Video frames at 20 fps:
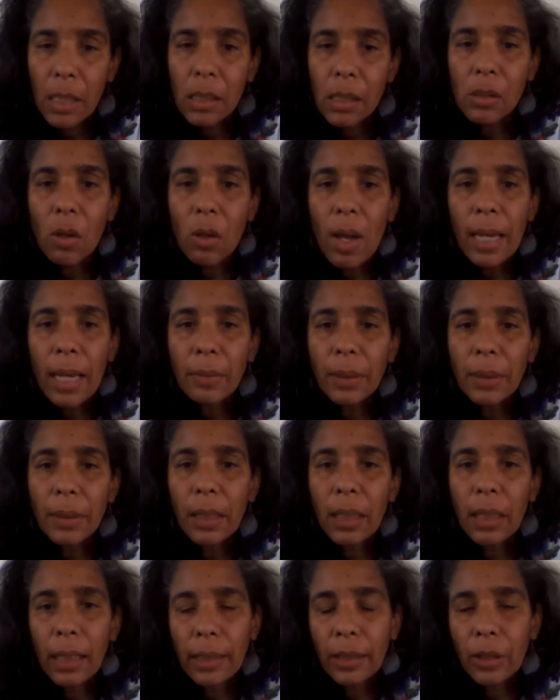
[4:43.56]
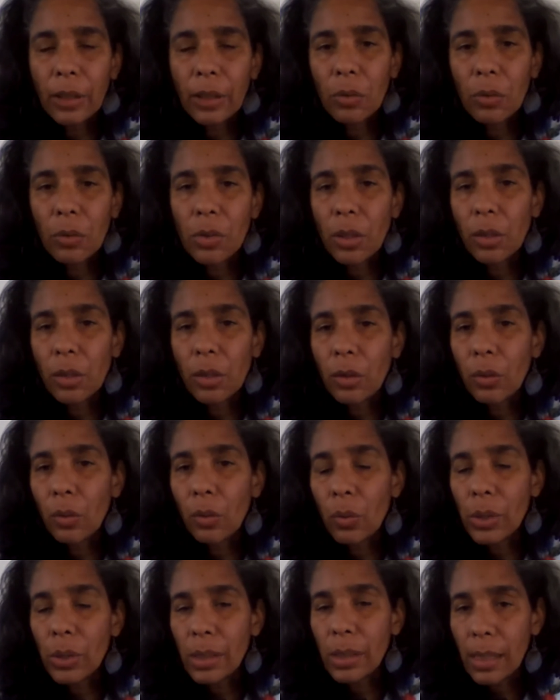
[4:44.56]
So I would like you to
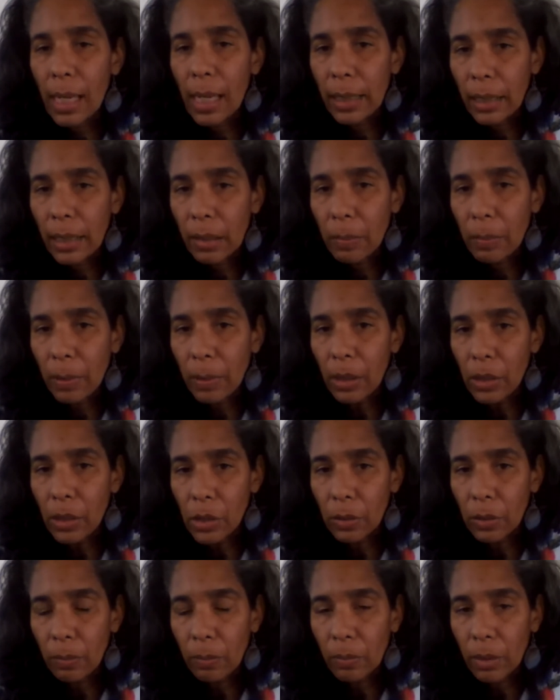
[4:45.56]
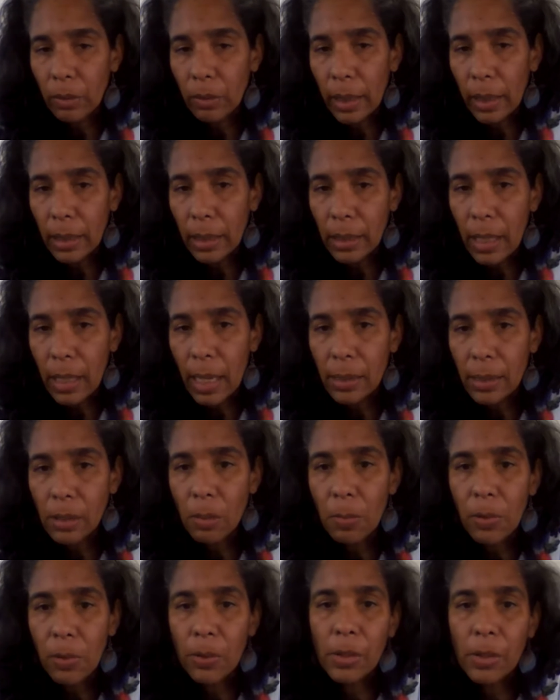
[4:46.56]
use that image, right? And
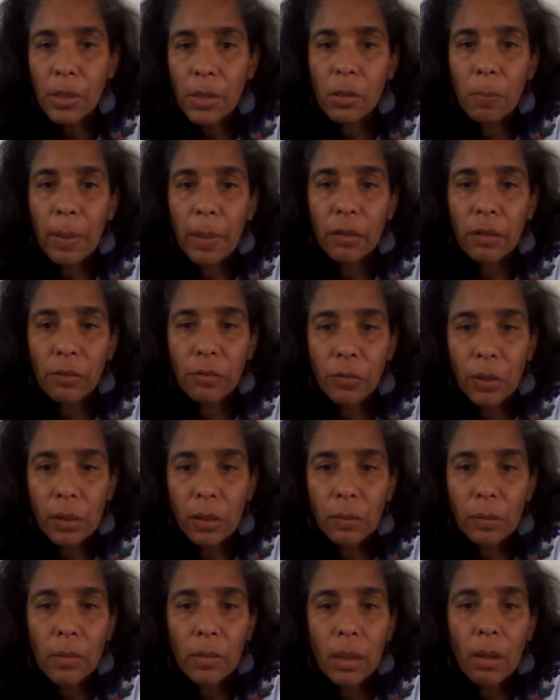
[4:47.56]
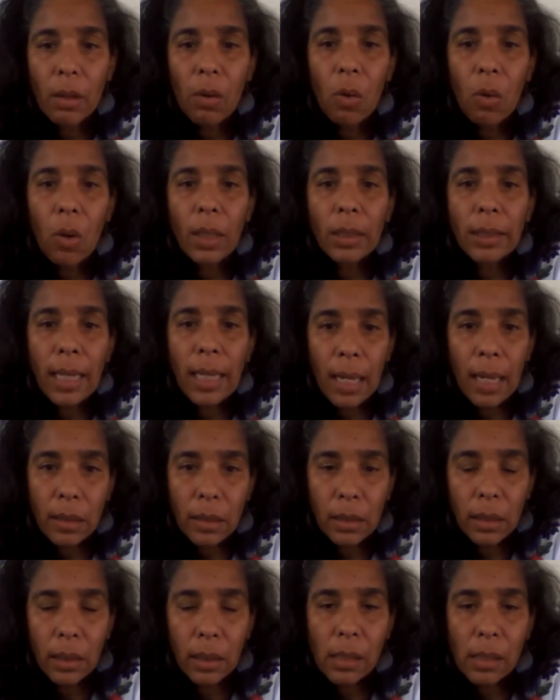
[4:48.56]
to be respectful. All
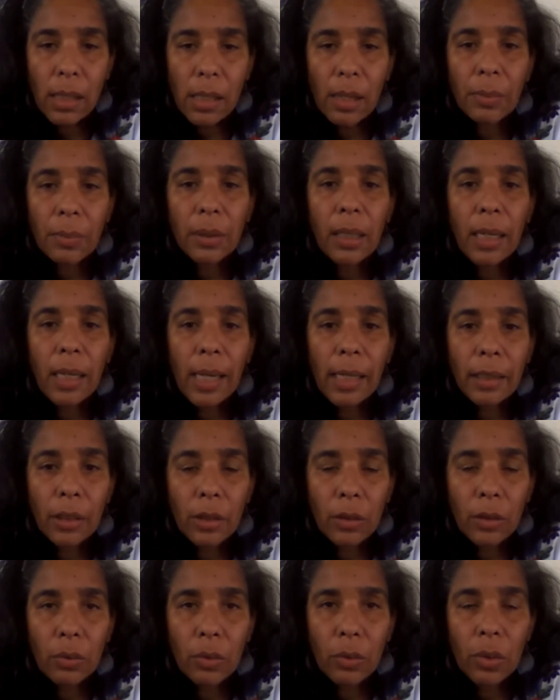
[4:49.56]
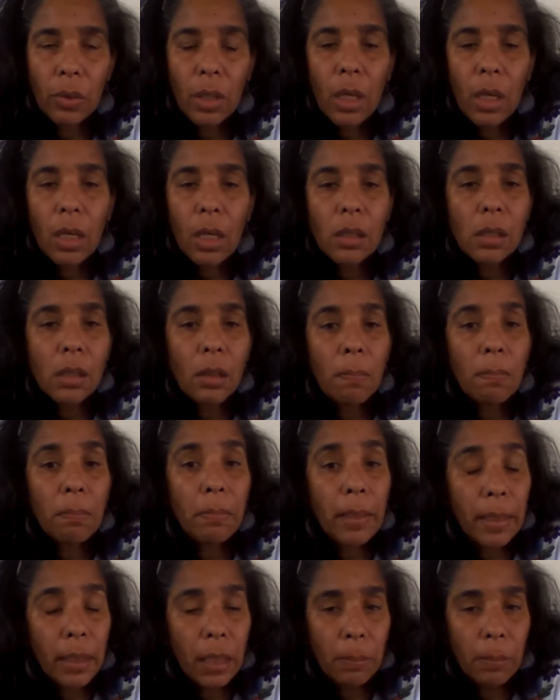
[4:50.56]
Catholics, I would like you to
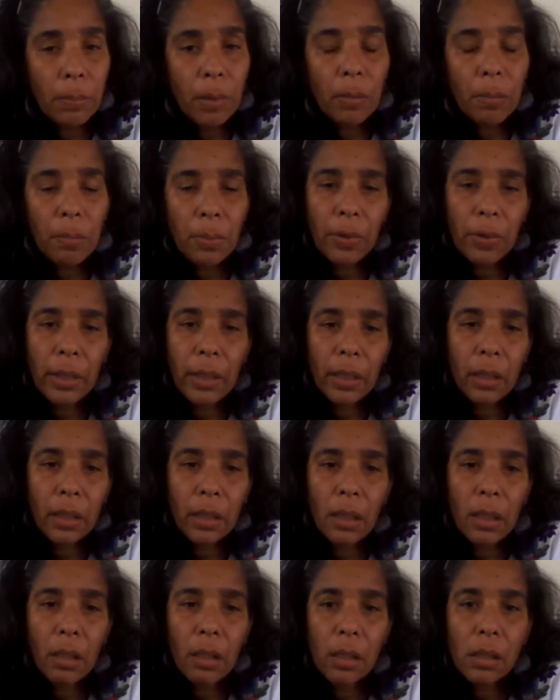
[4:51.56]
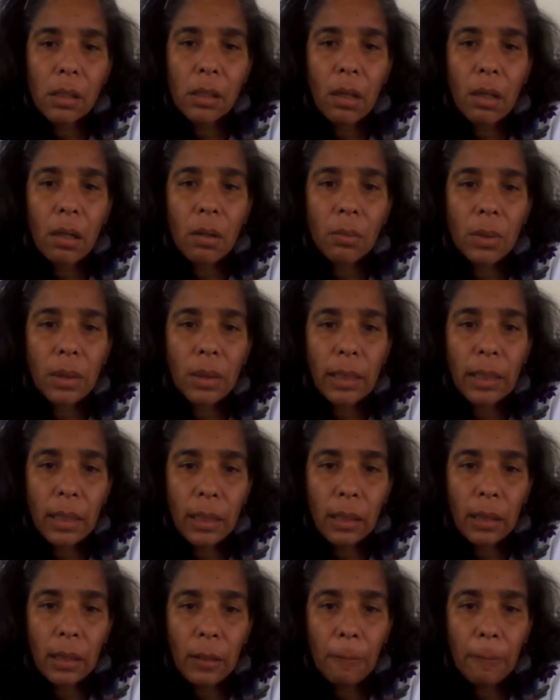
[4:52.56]
make up a prayer to Our
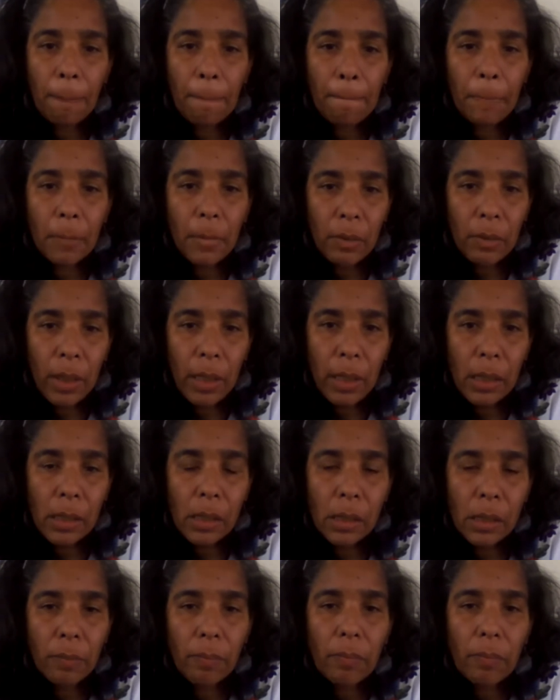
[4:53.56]
Lady, right?